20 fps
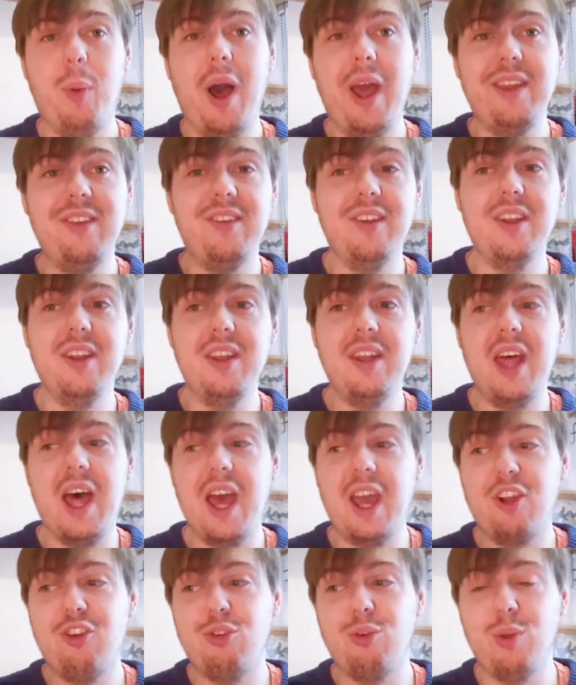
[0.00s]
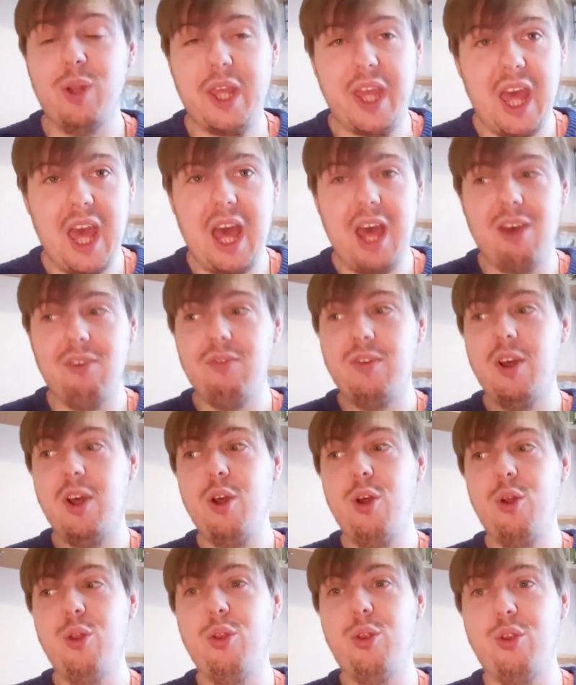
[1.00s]
but I didn't actually have
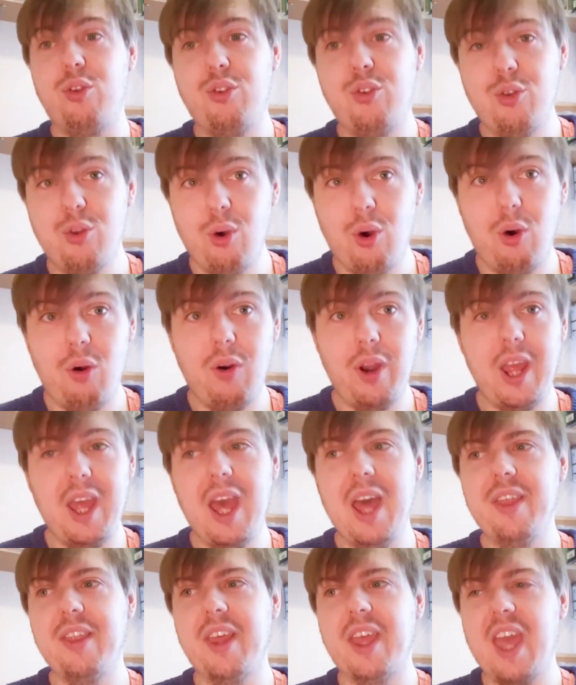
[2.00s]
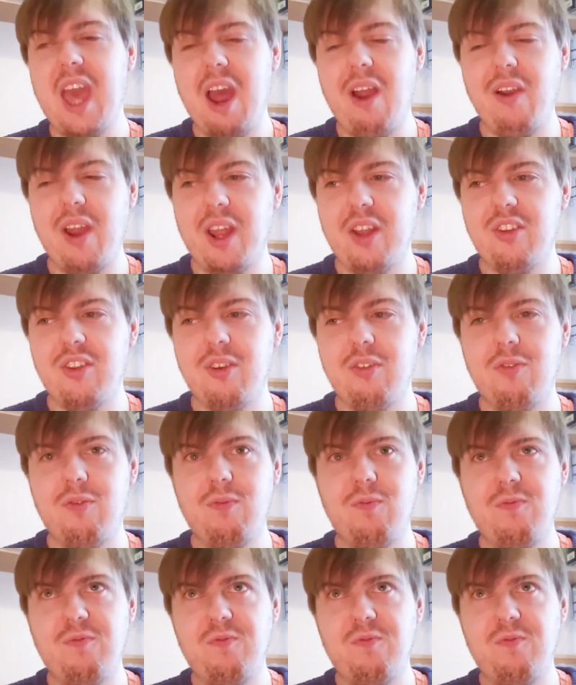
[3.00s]
the story and the character